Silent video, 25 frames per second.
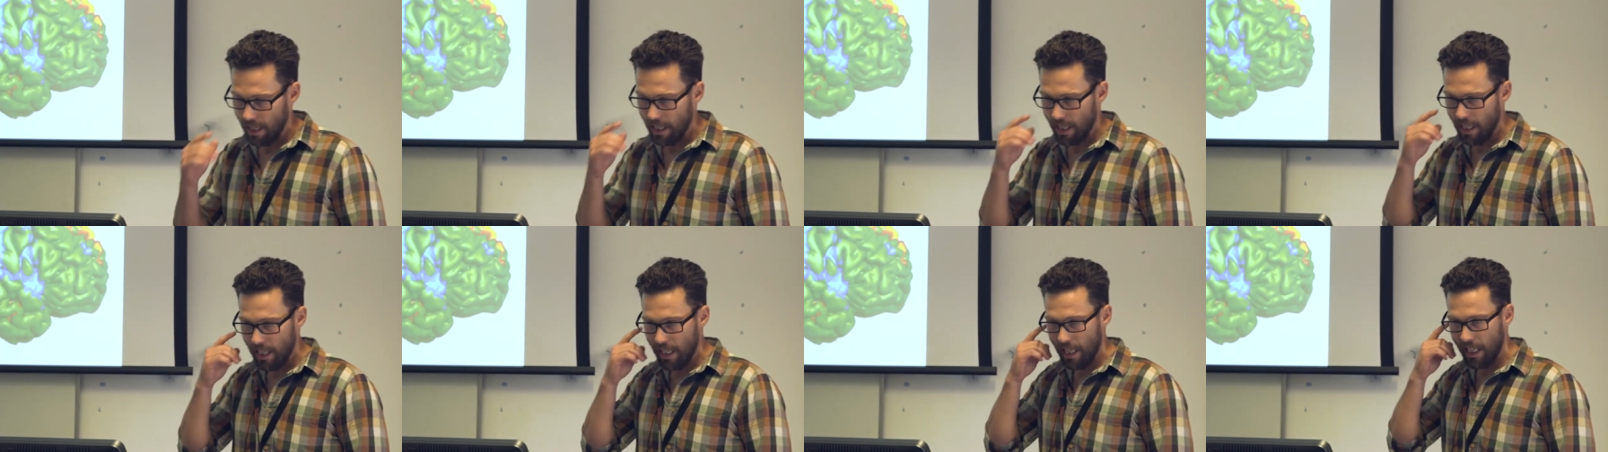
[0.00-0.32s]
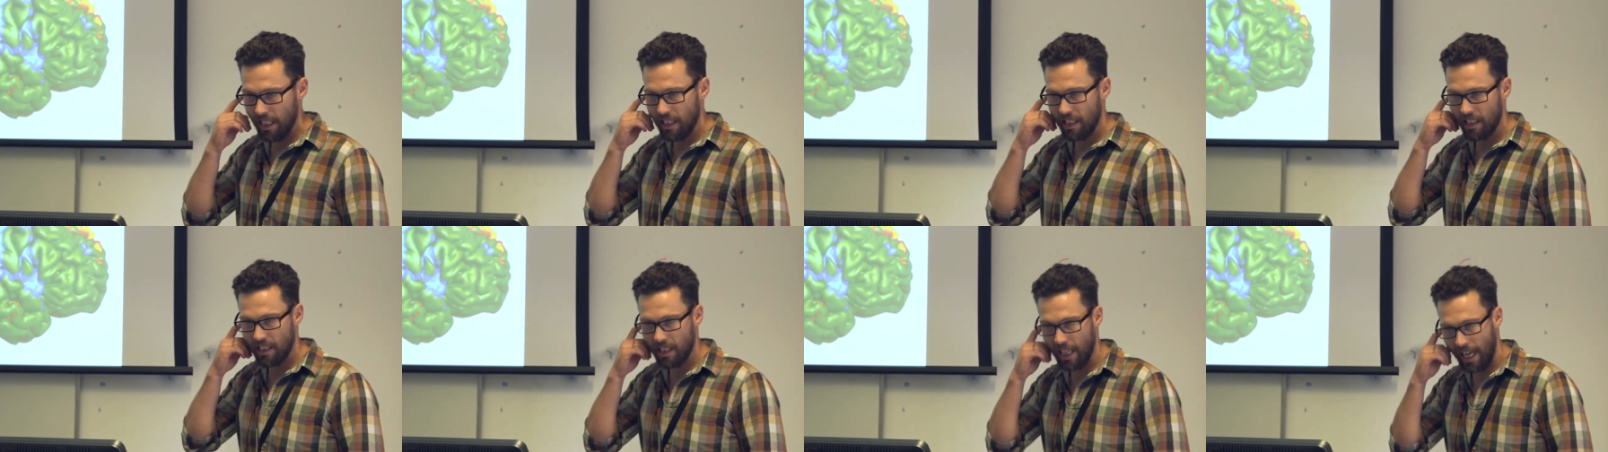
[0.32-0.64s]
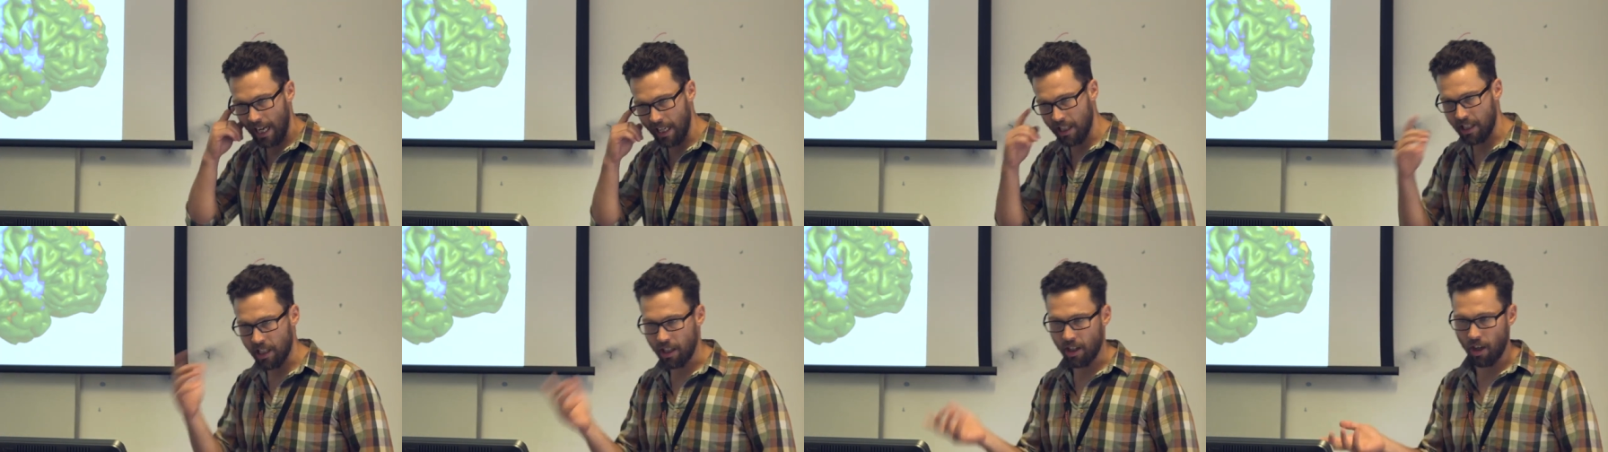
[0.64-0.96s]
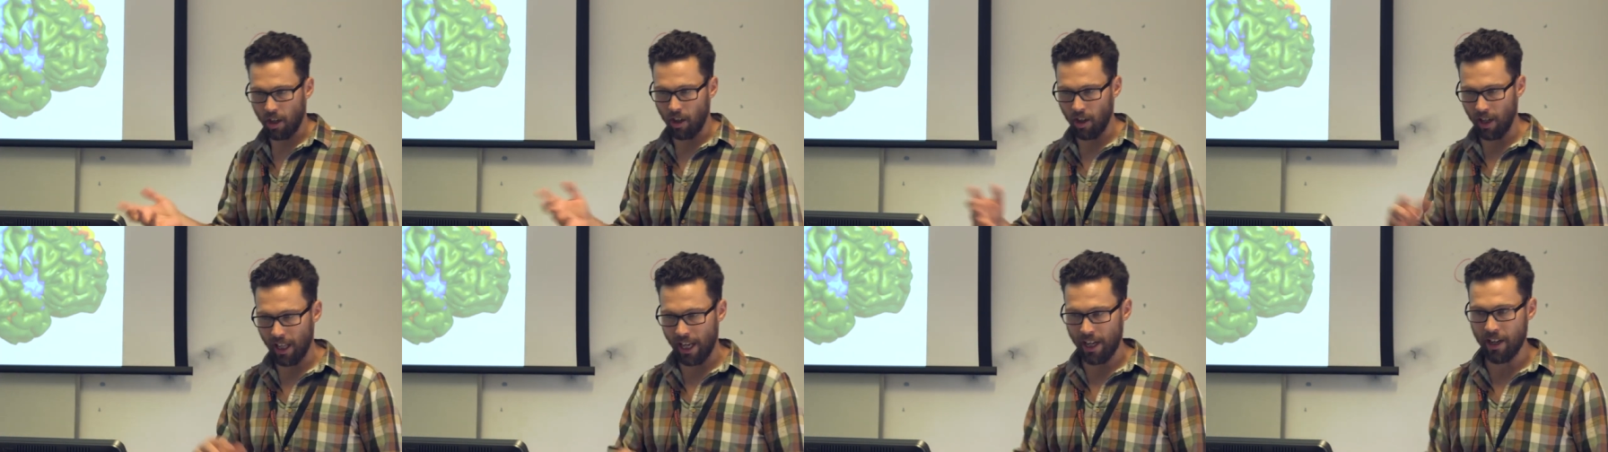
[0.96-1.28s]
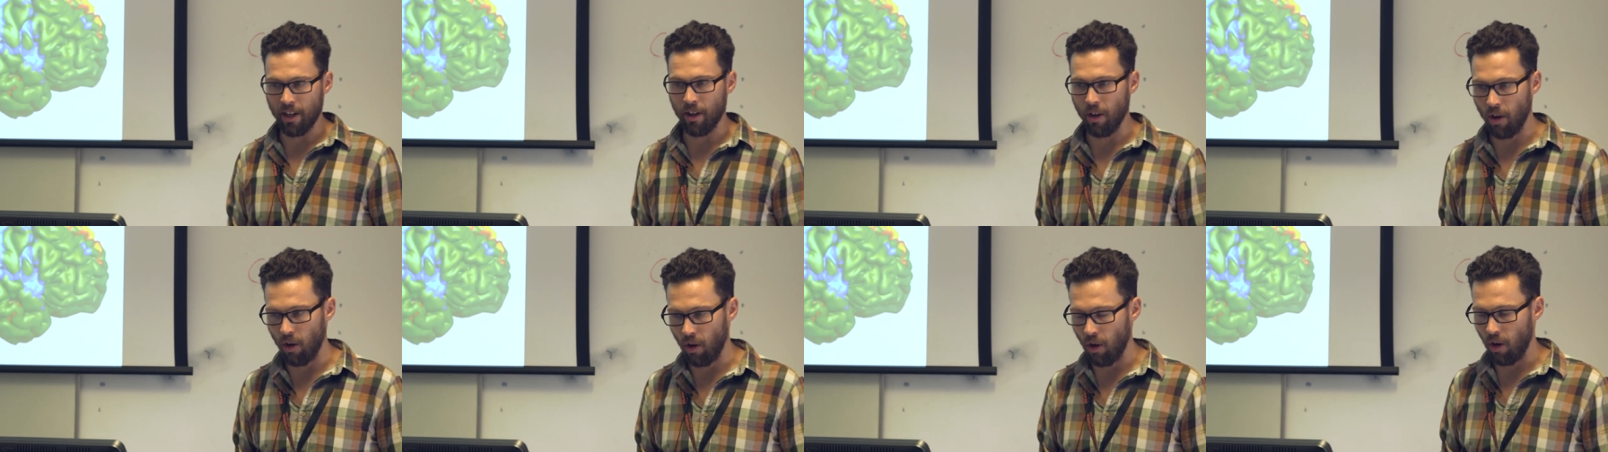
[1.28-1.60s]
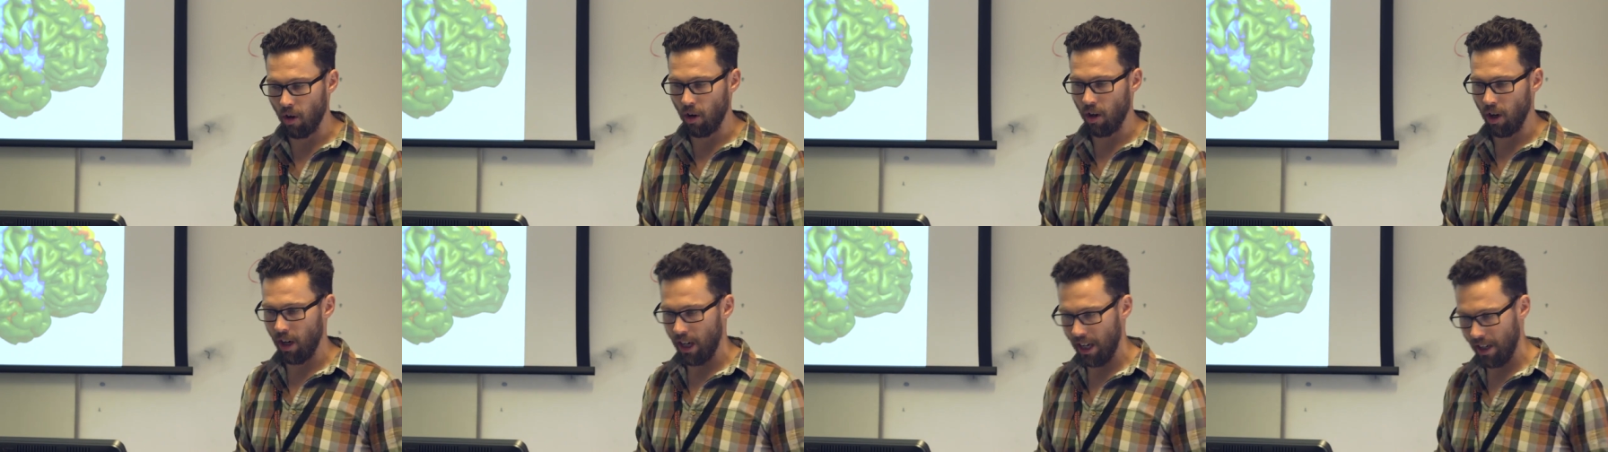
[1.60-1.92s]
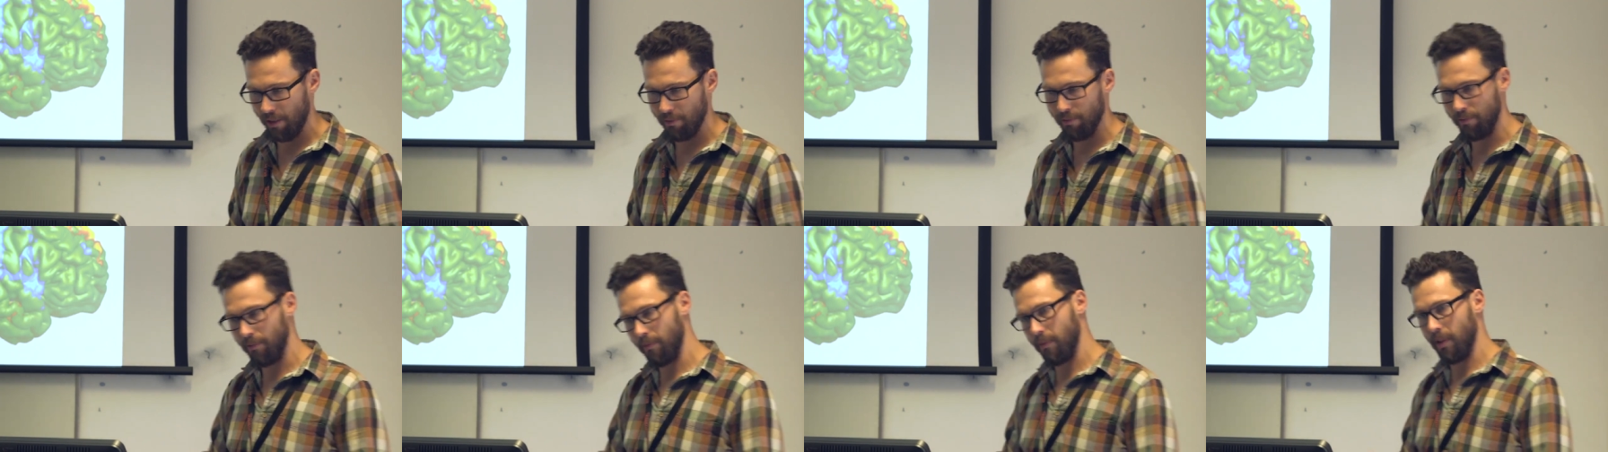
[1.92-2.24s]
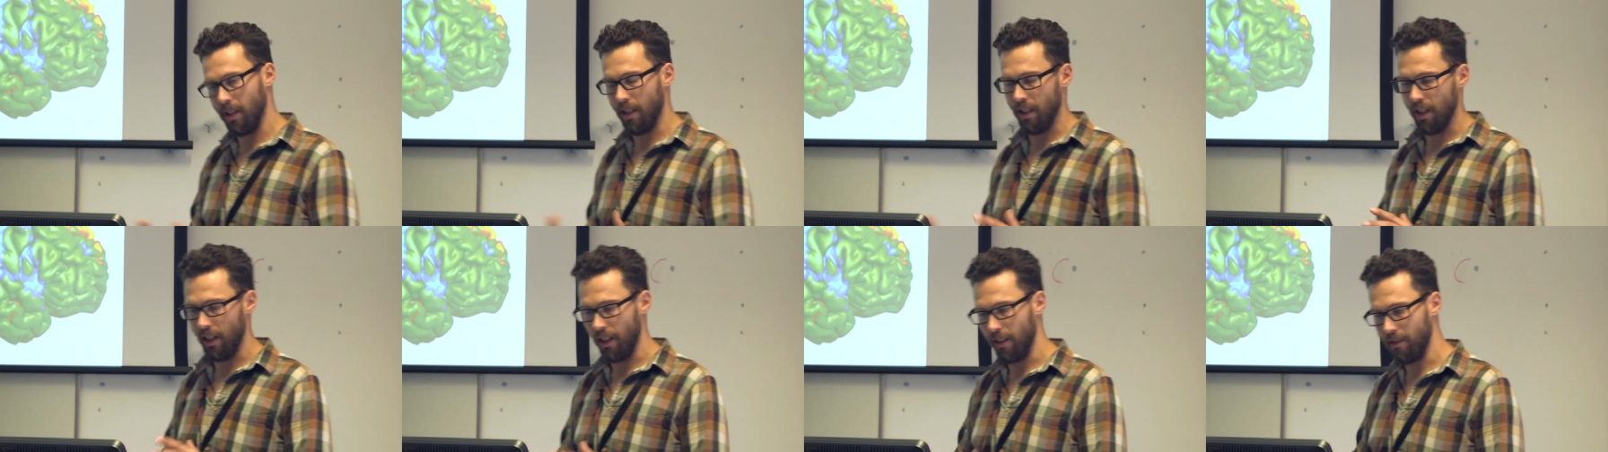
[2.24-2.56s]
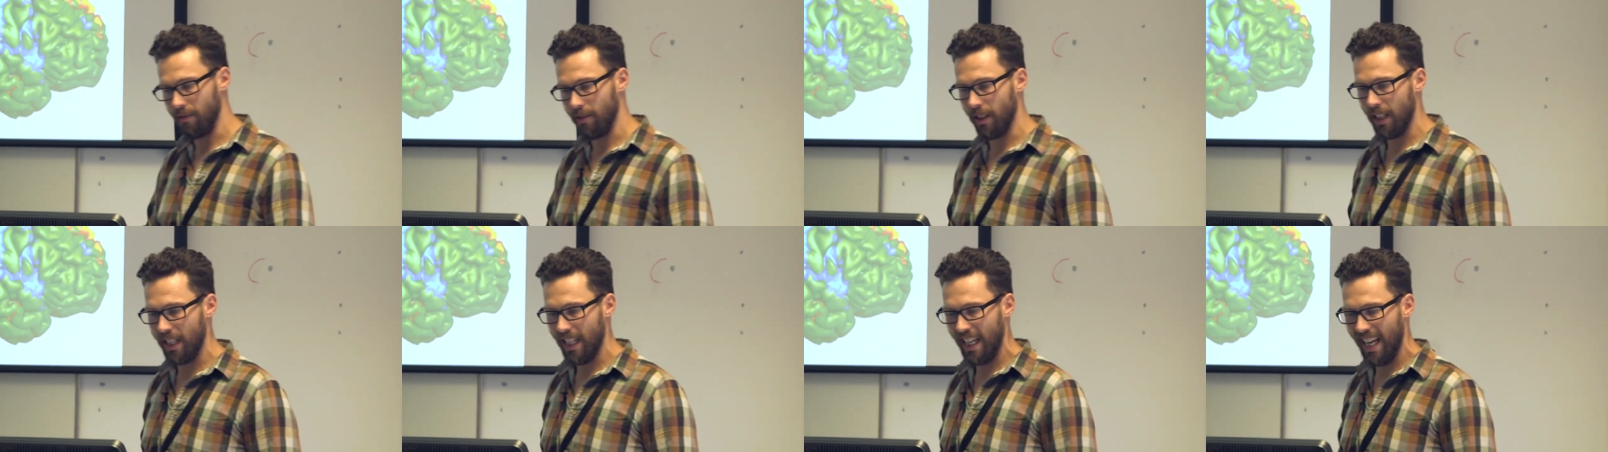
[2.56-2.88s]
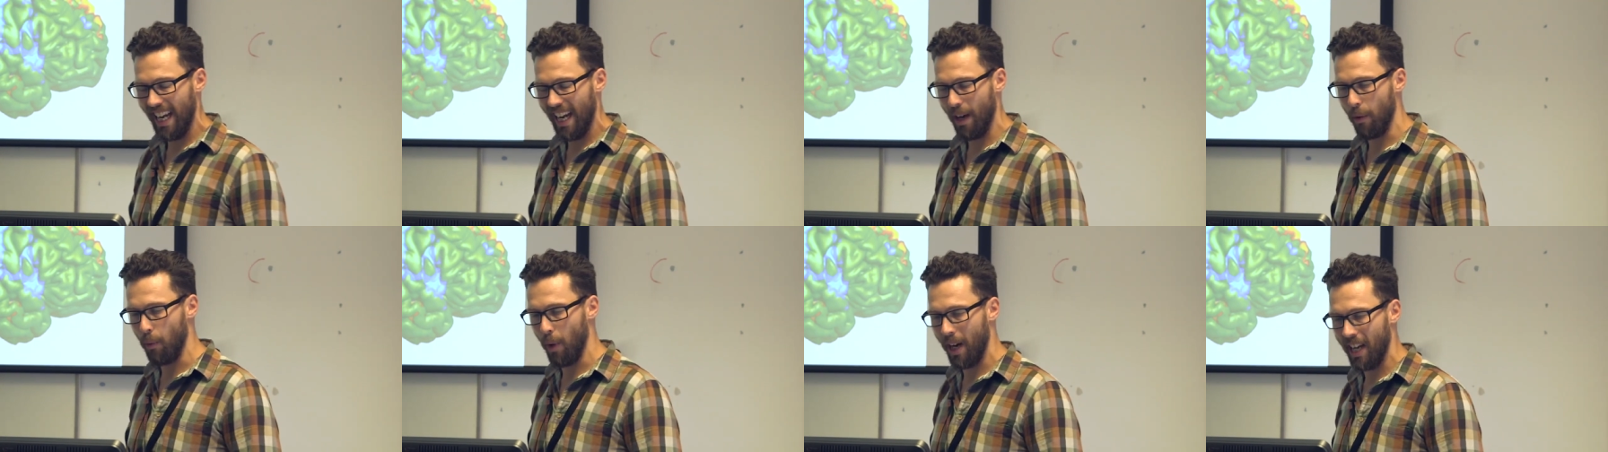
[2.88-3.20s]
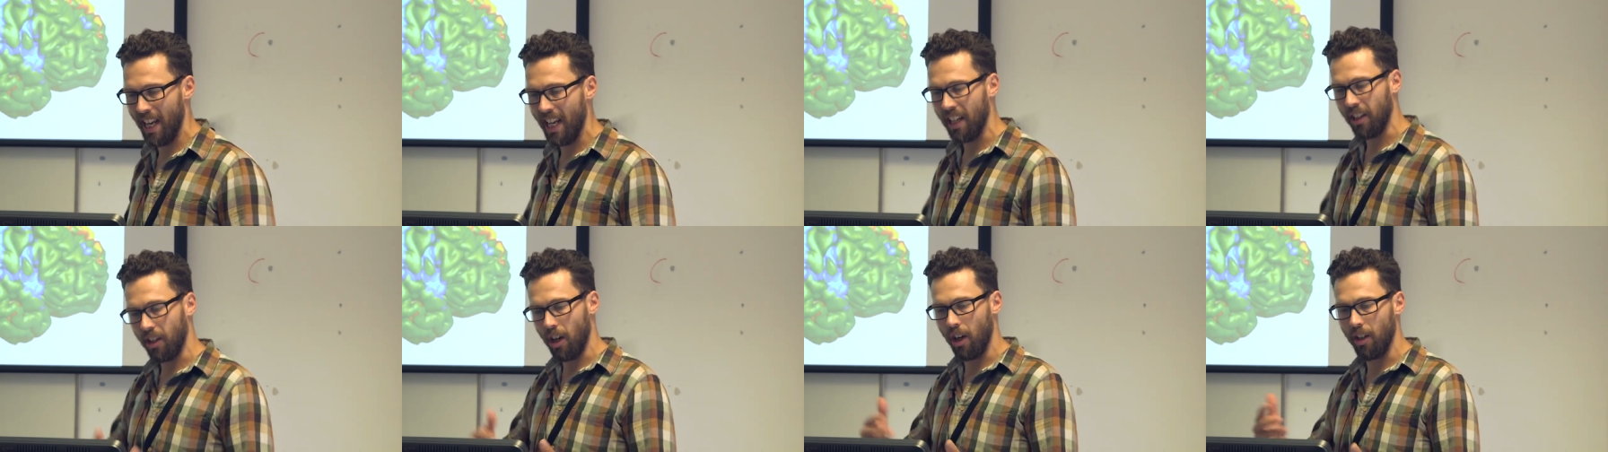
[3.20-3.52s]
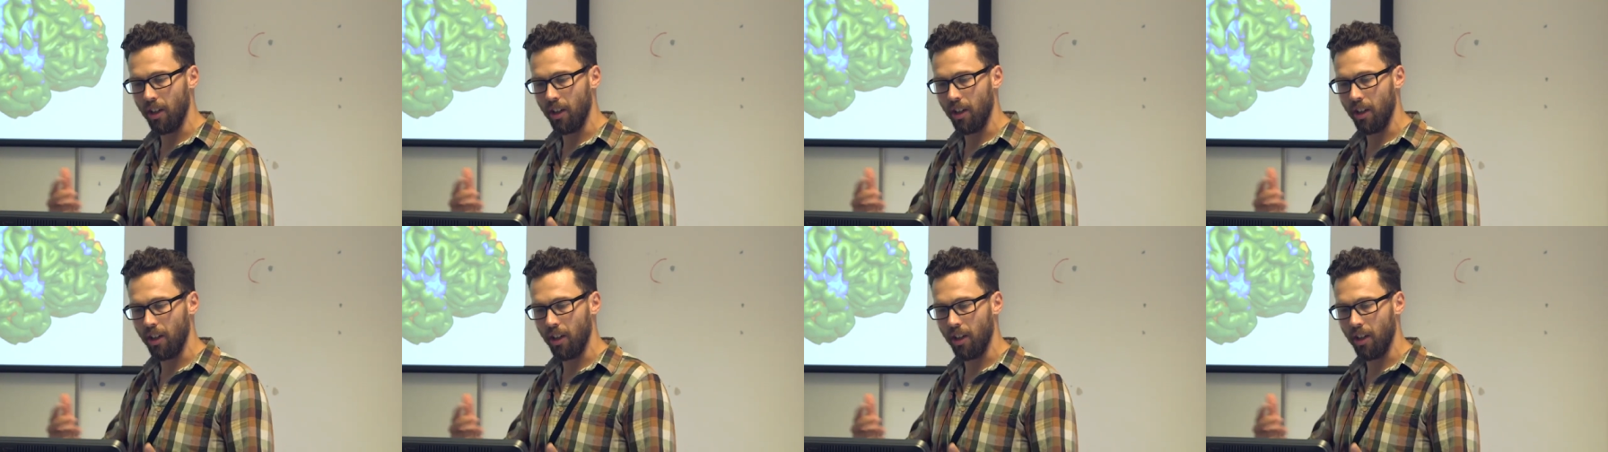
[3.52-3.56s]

It's anti-correlated, or when it goes